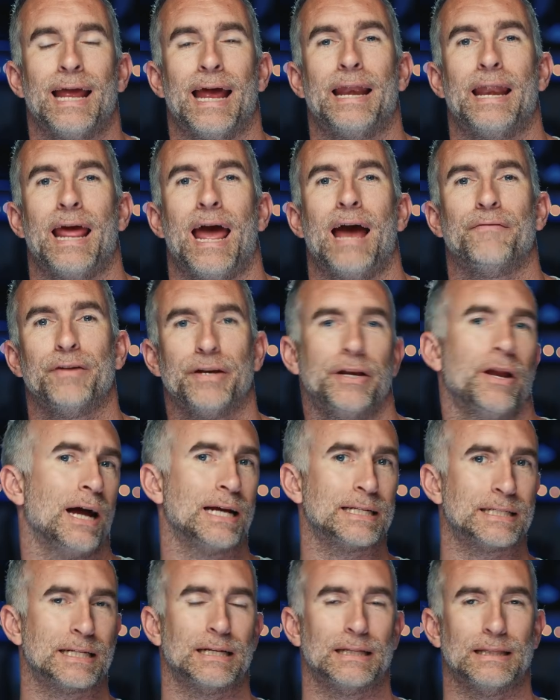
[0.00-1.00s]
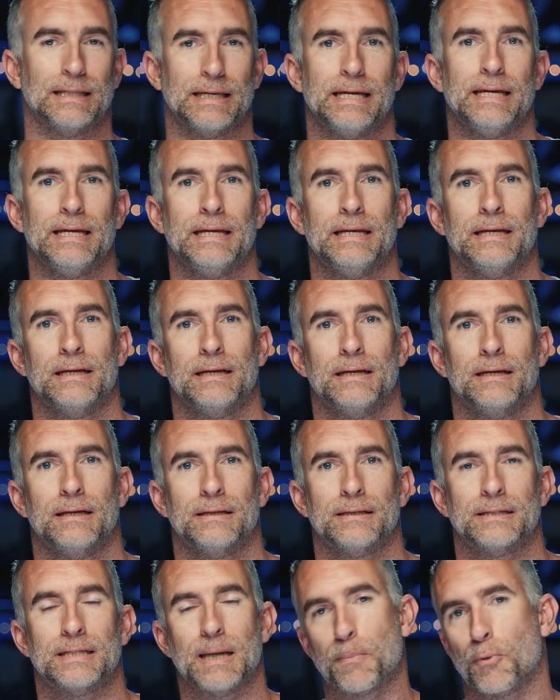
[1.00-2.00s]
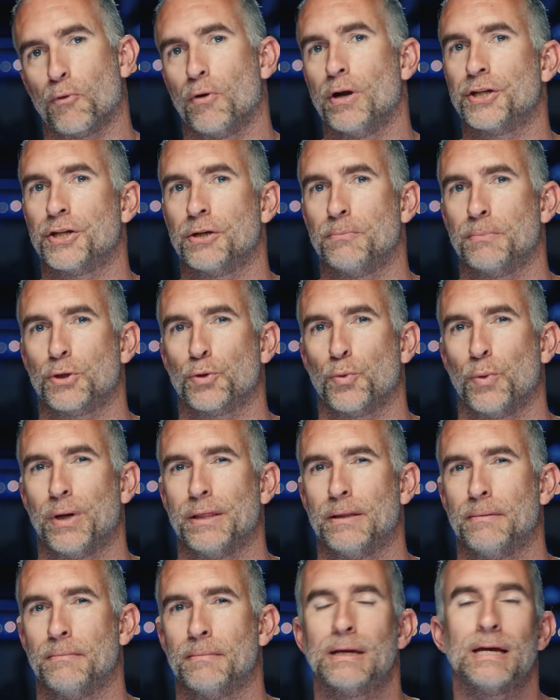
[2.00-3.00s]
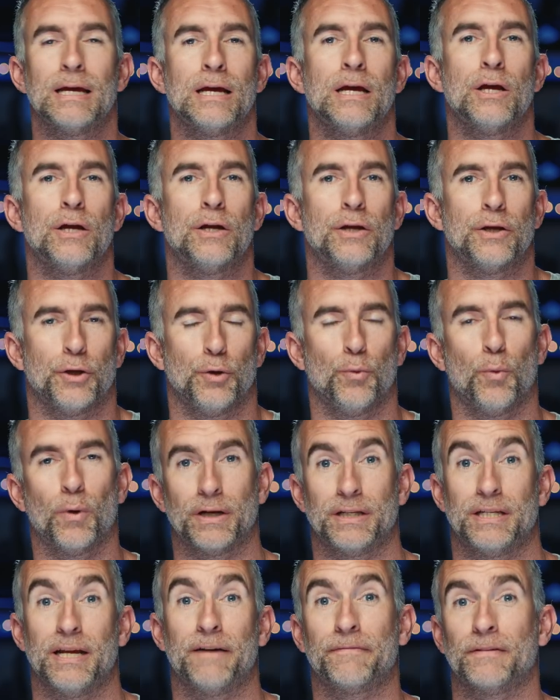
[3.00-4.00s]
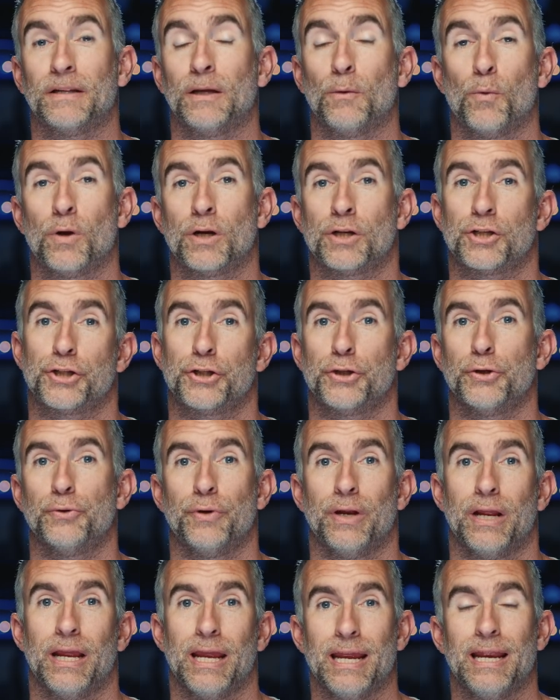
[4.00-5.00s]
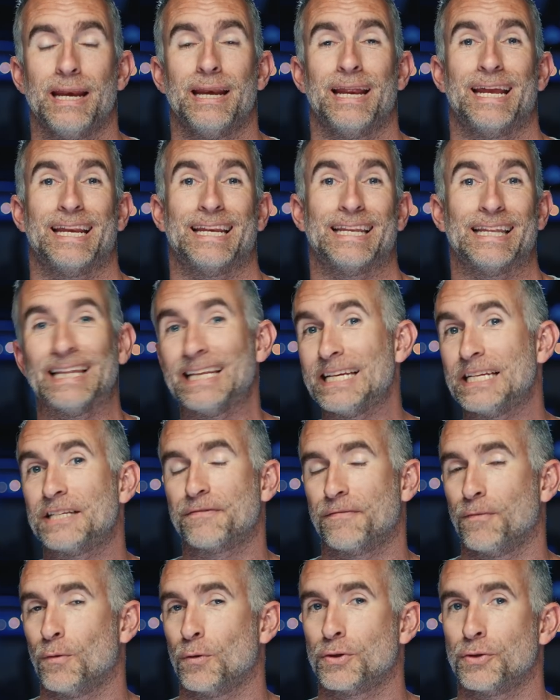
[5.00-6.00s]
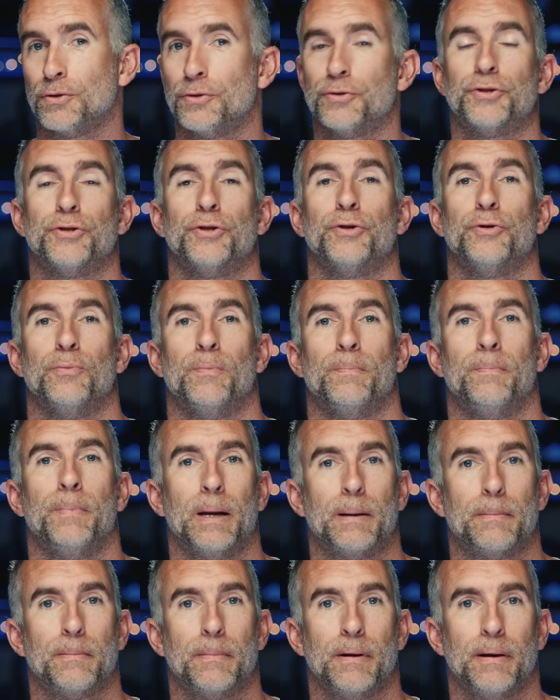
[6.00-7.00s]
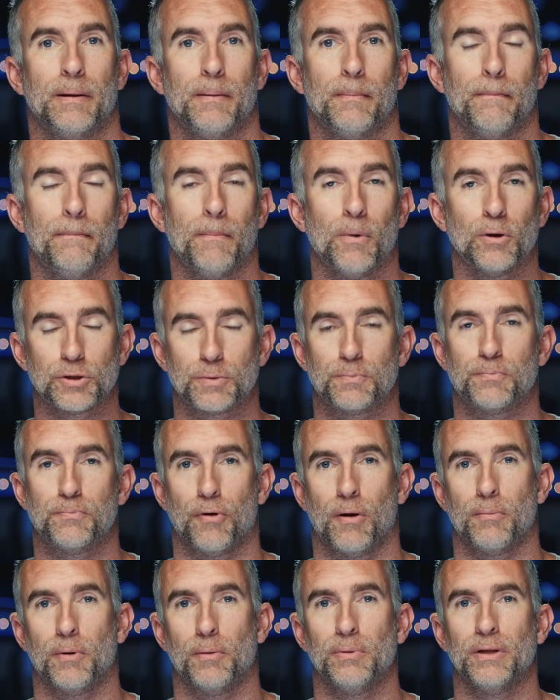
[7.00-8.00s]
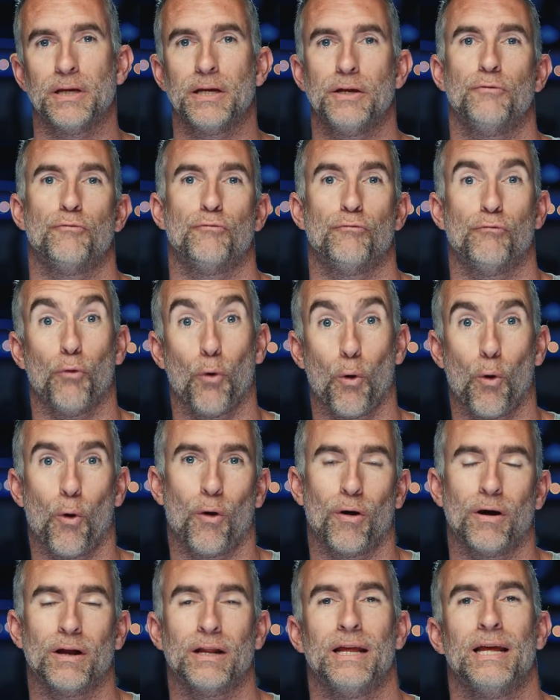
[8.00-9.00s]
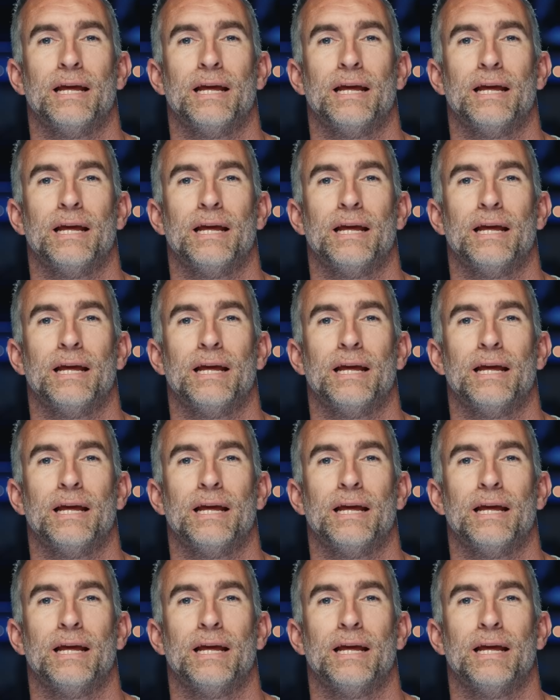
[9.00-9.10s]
and have a nice clean separation between them. You definitely want to shoot in at least 4:2:2, but most probably RAW.